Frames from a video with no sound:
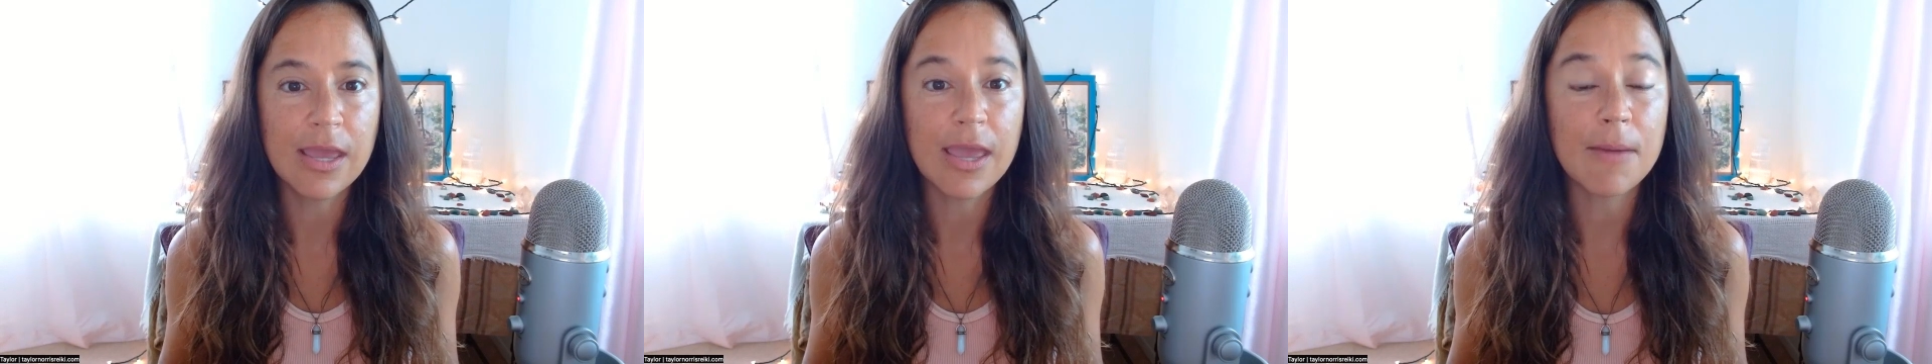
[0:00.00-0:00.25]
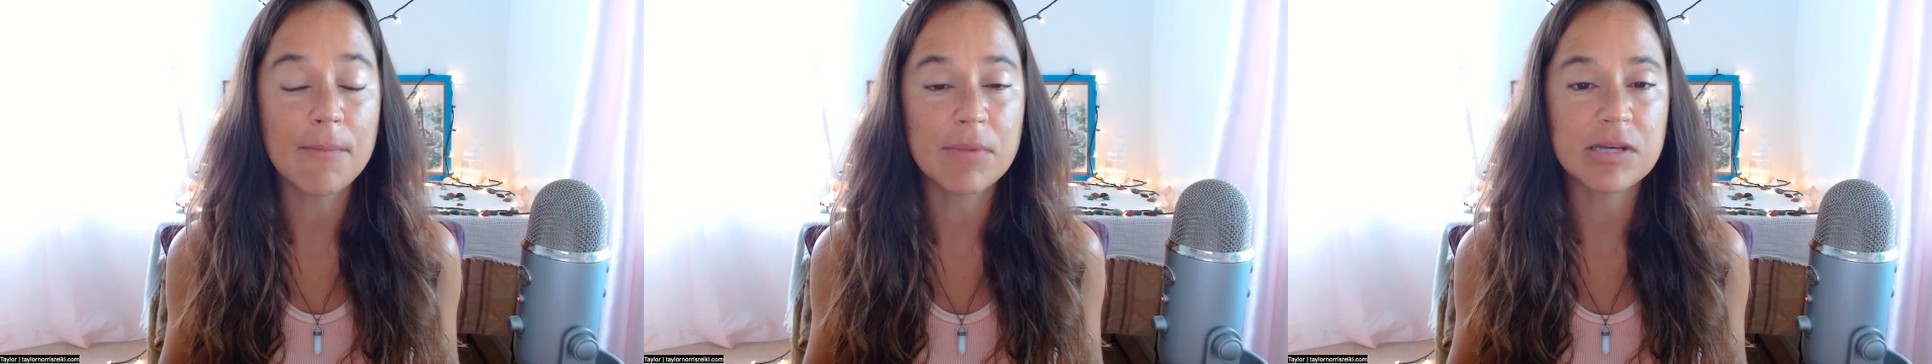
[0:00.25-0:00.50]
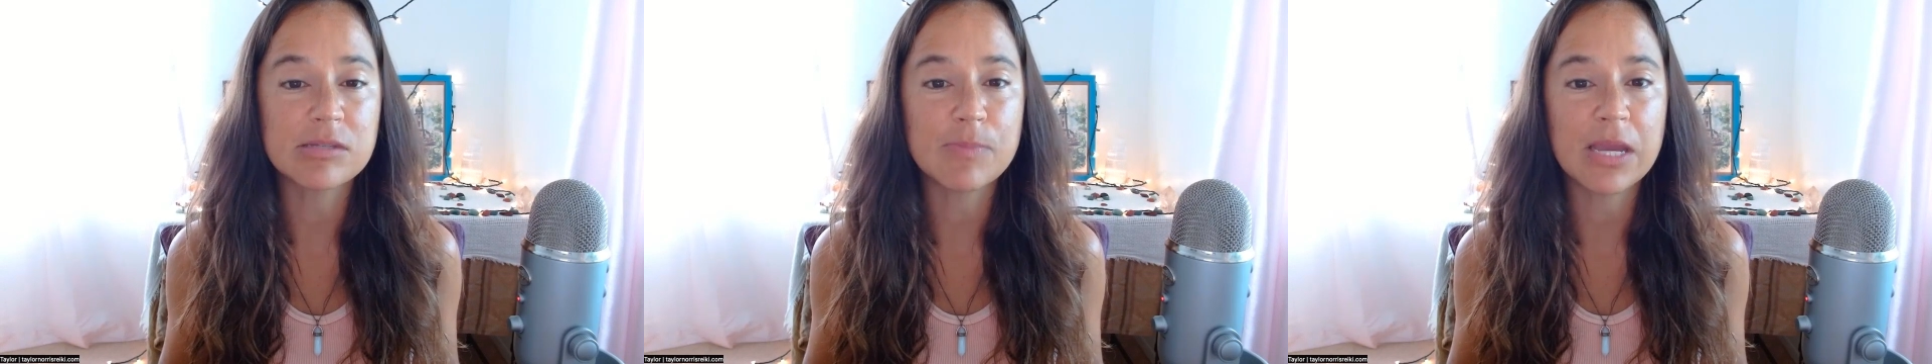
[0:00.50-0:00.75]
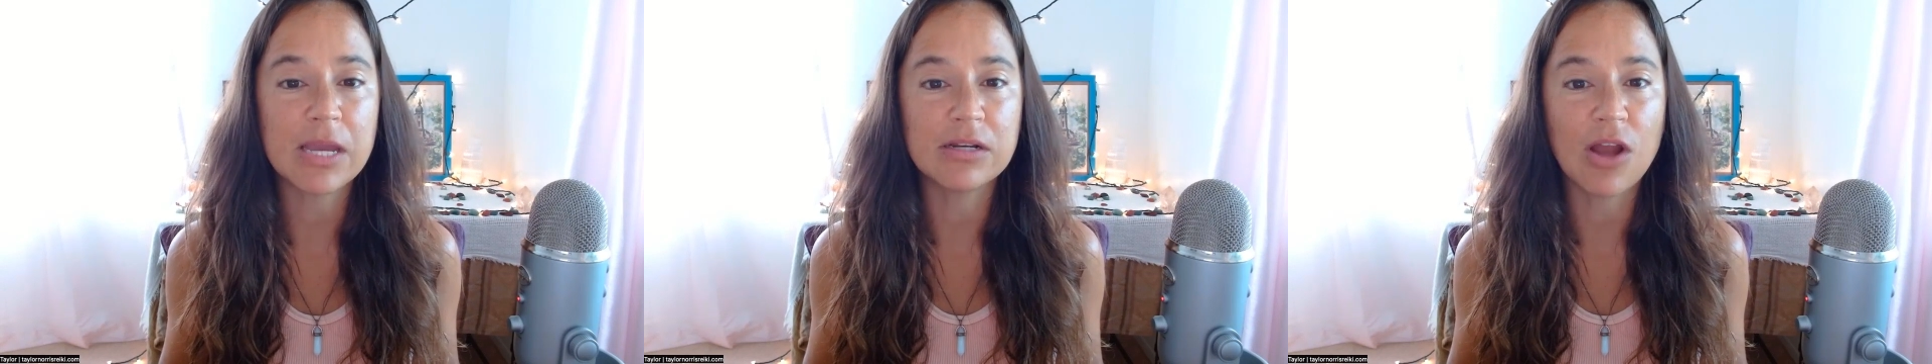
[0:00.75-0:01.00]
It must
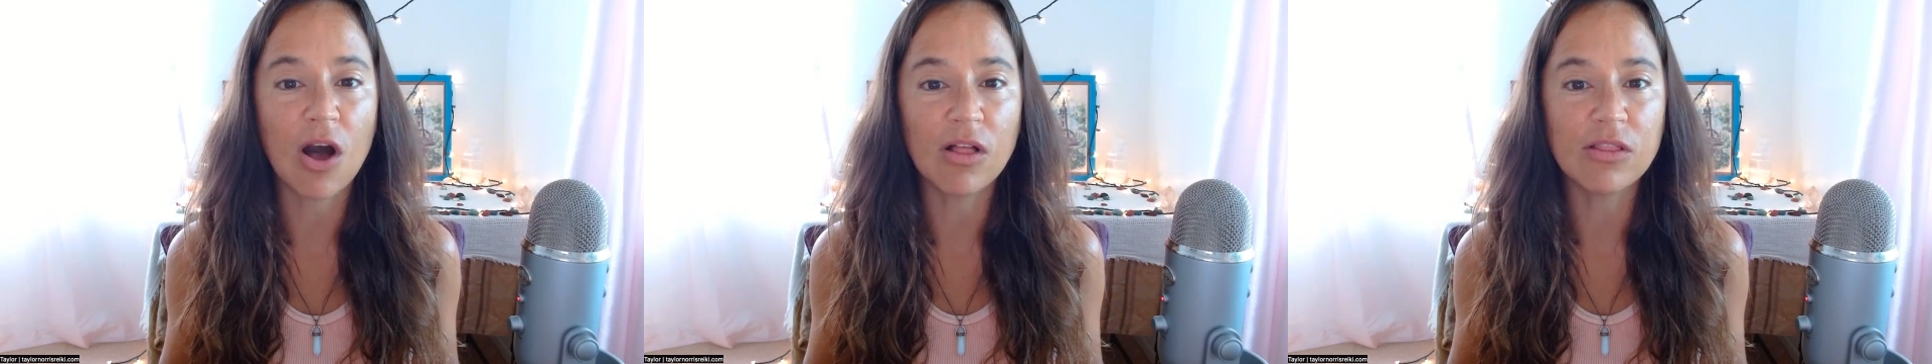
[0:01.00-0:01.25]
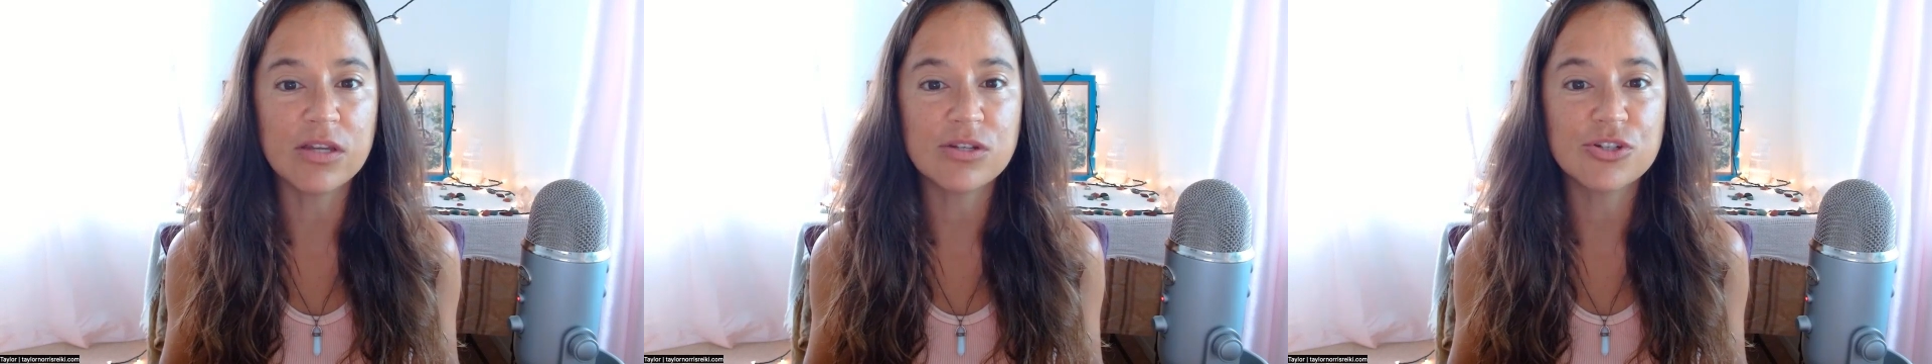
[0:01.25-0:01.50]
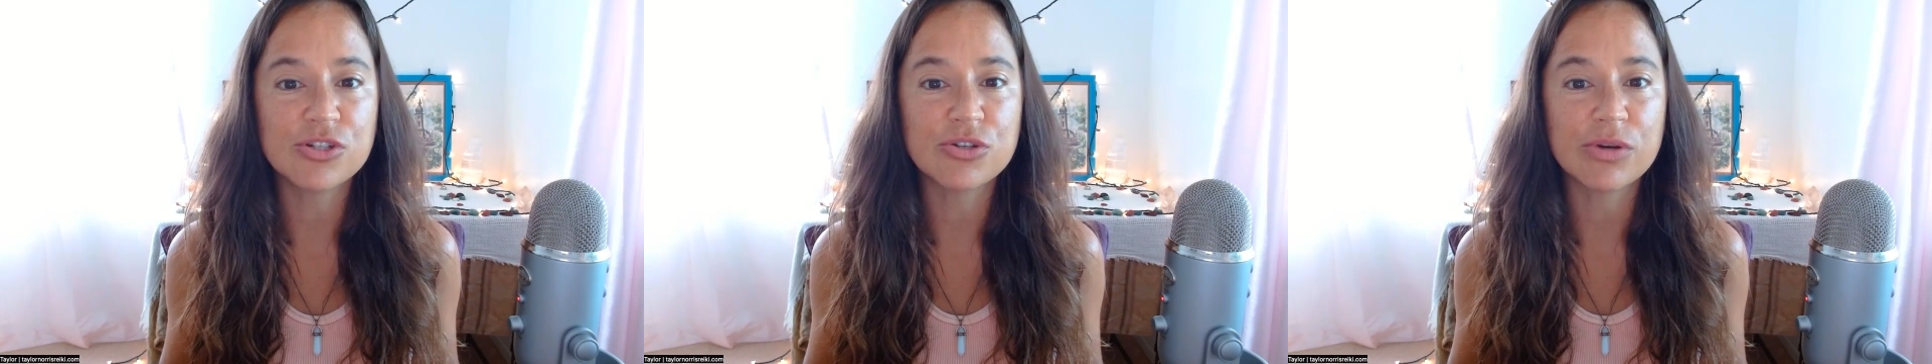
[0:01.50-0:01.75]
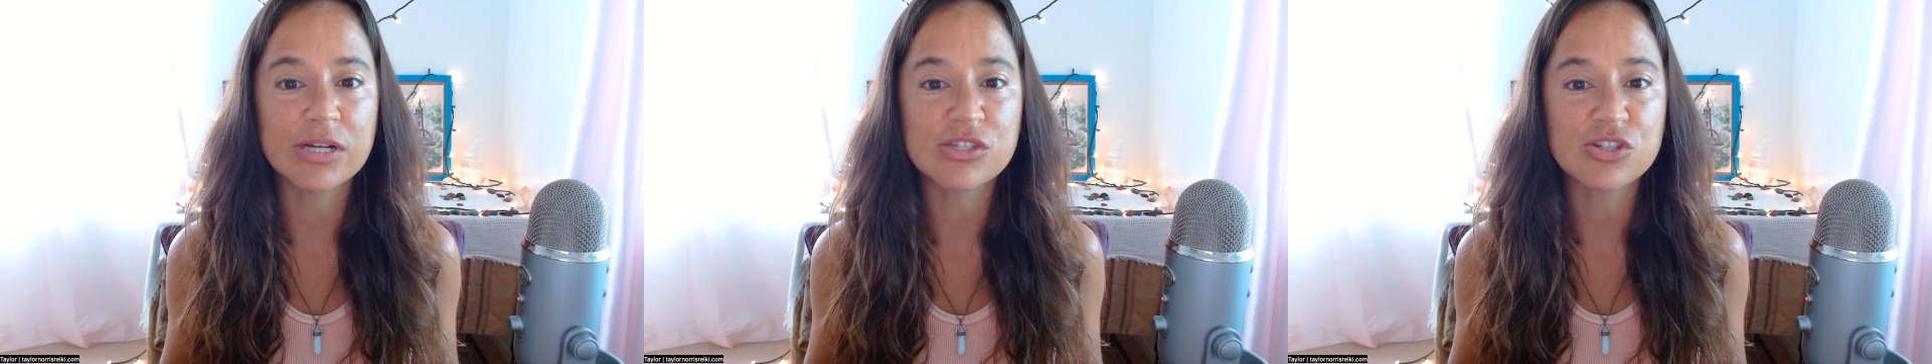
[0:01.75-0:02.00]
be acknowledged to
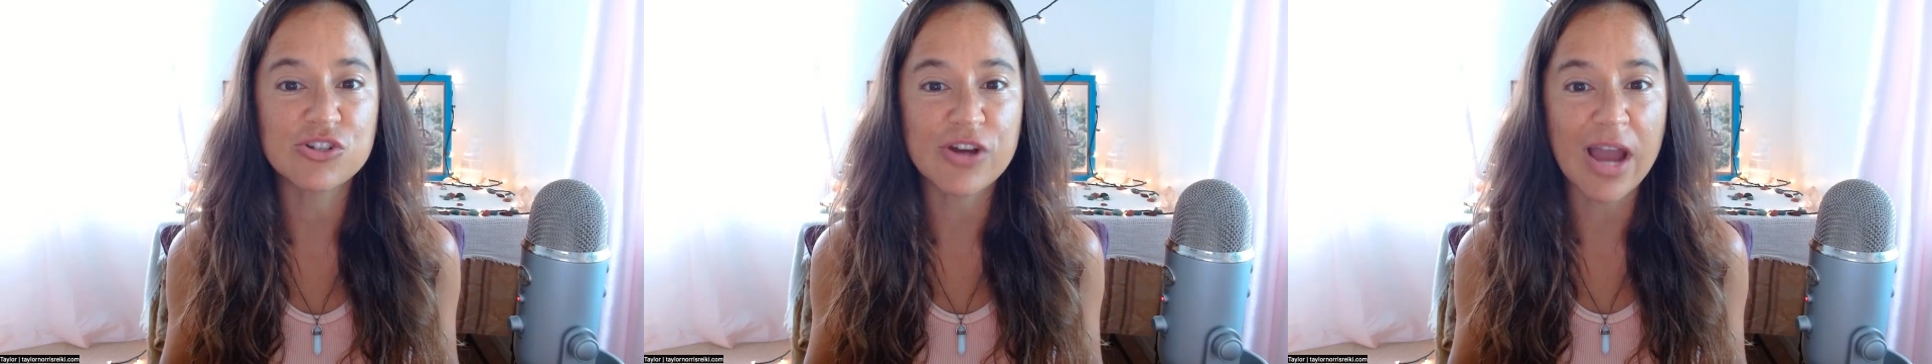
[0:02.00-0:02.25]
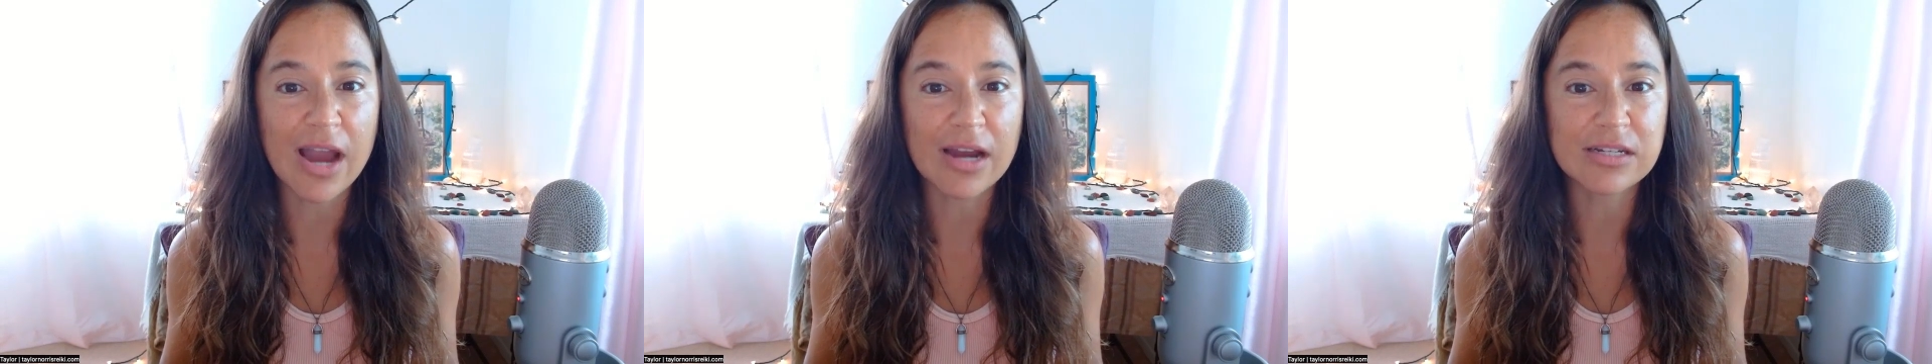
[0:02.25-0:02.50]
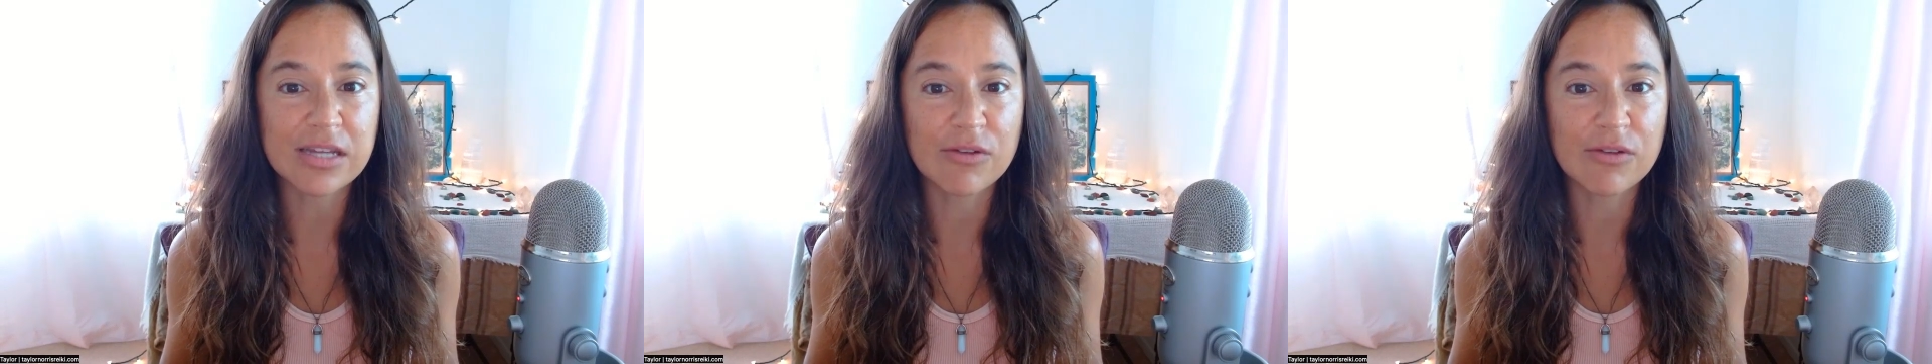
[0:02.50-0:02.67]
extract